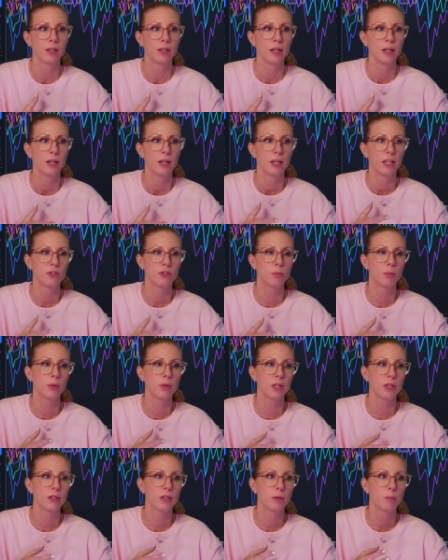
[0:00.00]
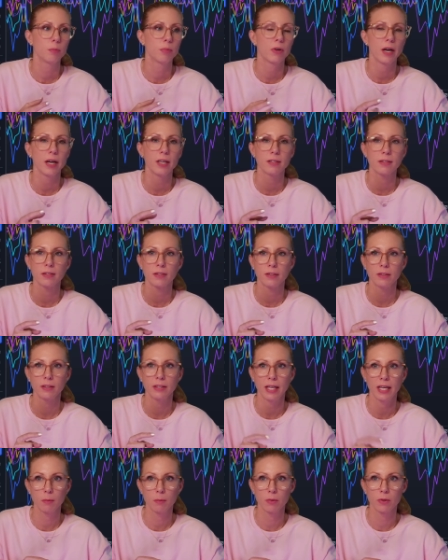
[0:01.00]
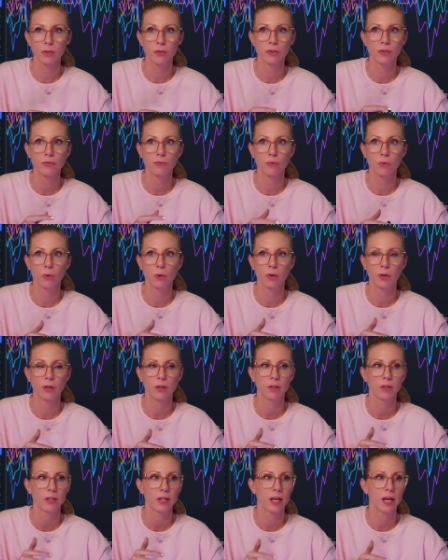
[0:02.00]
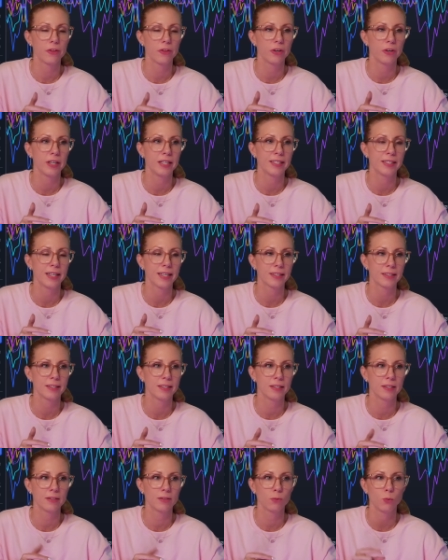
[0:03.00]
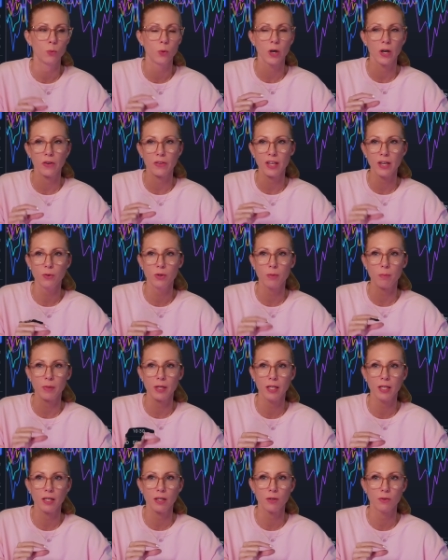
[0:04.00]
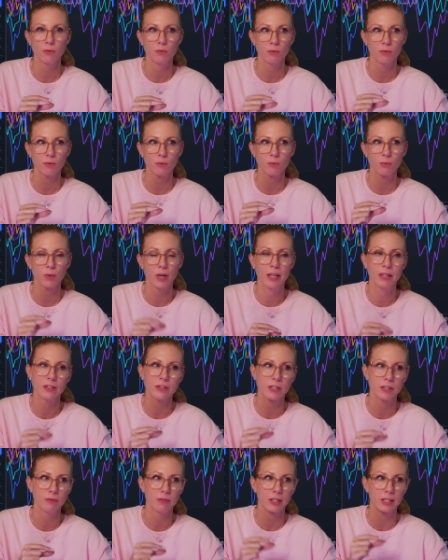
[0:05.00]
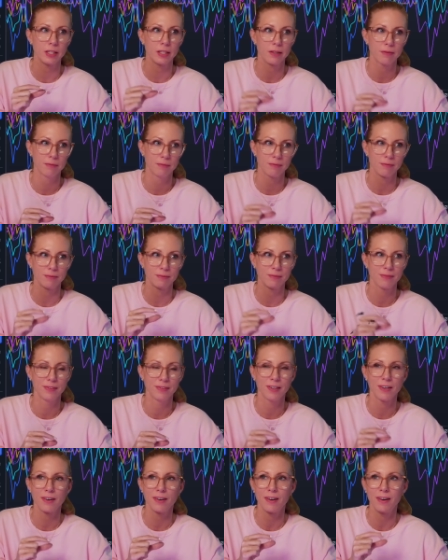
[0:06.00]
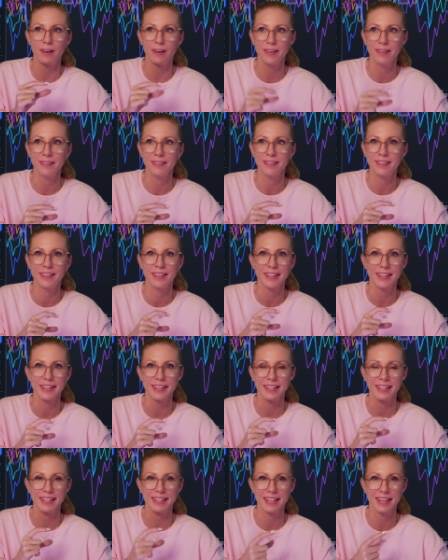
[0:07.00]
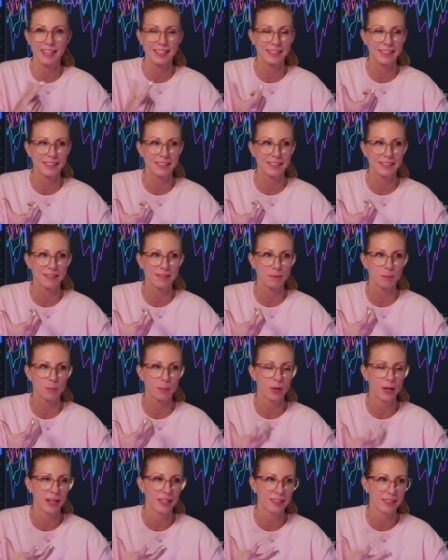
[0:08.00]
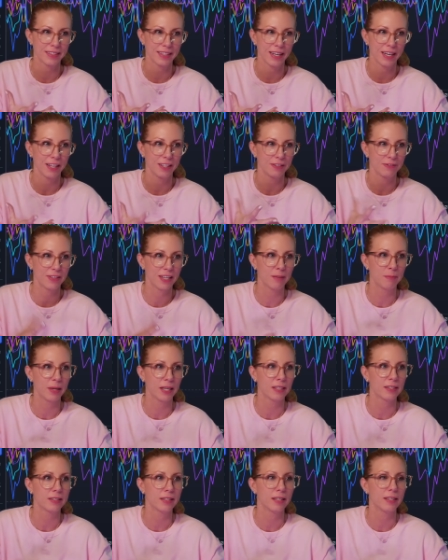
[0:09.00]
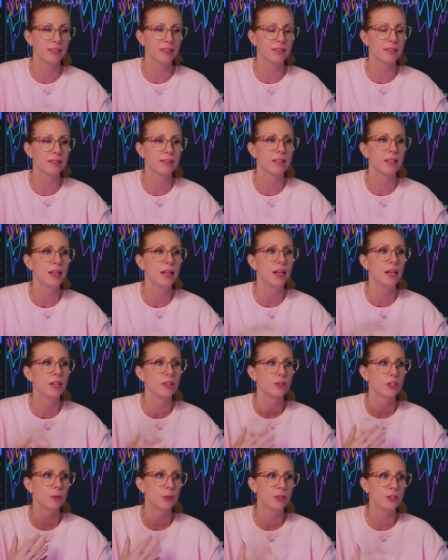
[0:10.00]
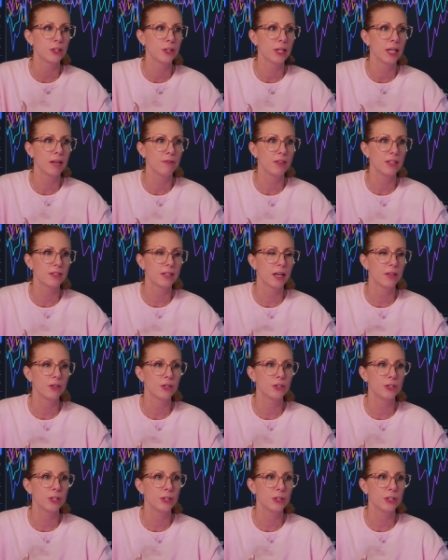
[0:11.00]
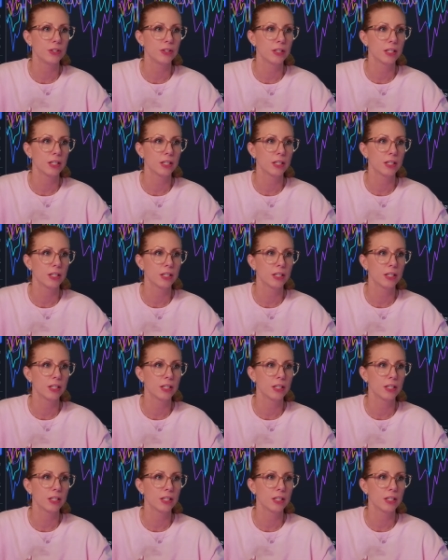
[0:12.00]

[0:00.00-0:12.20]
it's putting the price labels for the other indexes where they would be relatively on the ES price scale, if that makes sense. So we still have these other two to deal